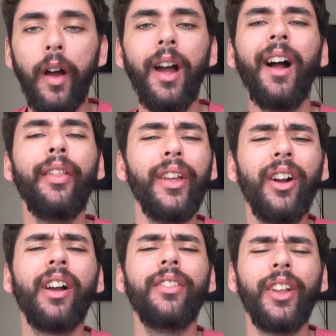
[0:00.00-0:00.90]
I
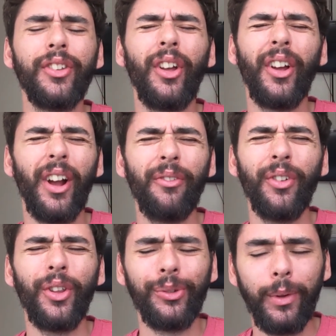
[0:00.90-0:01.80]
think that's all I got
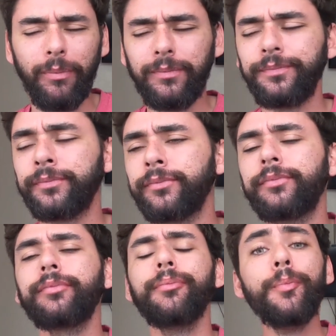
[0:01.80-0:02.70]
for this one.
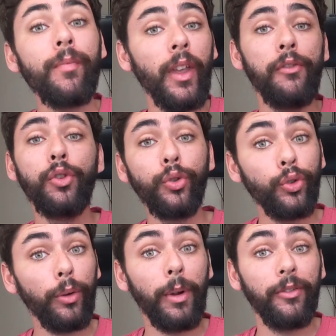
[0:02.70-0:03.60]
If you
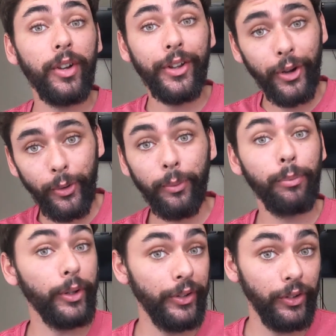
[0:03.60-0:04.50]
enjoyed my video,
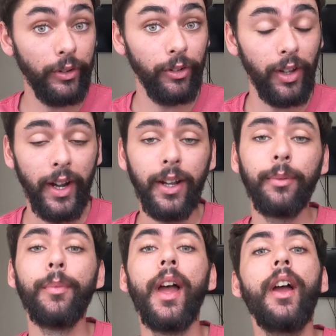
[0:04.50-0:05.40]
please leave a like.
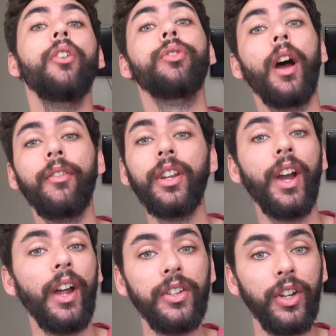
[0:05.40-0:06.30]
If you have
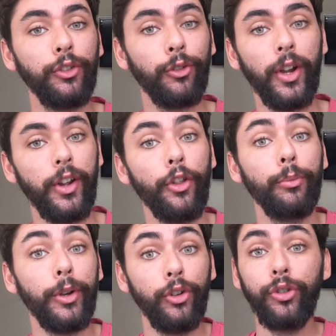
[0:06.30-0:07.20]
any ideas for any
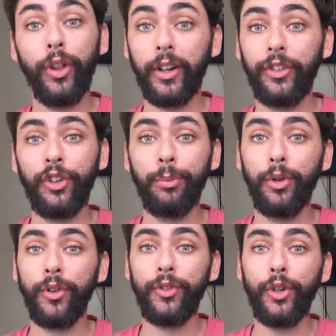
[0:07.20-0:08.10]
other beers you'd like to see
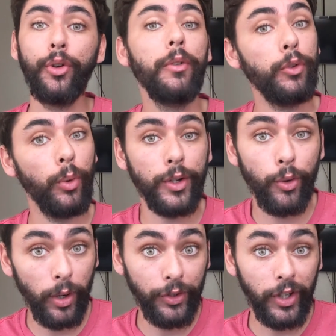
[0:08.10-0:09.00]
me review, if you want to
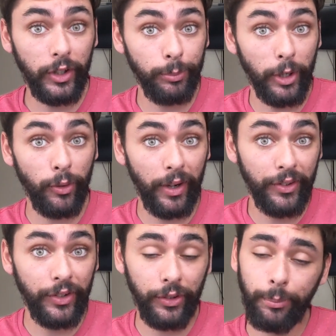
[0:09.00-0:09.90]
criticize my
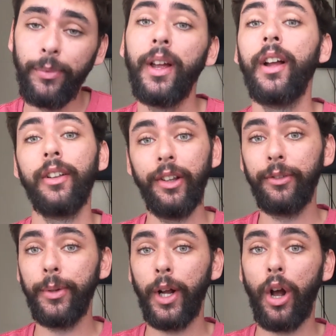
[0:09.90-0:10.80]
criticism,
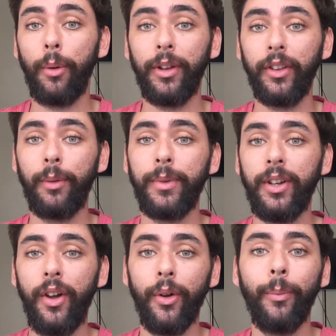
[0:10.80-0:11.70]
leave me a comment and let me
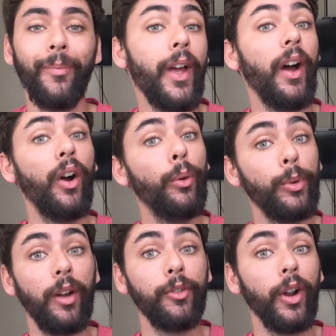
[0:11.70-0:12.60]
know. I
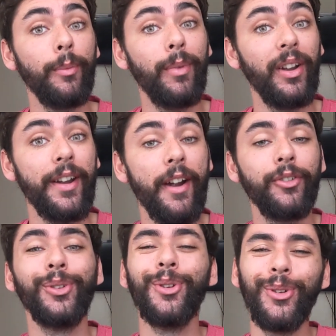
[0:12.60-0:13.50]
hope you have a great Monday
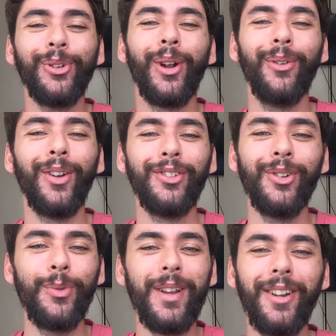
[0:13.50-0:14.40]
afternoon and great rest of
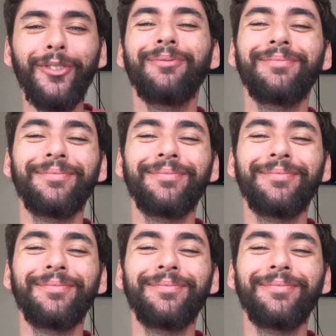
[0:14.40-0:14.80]
your week.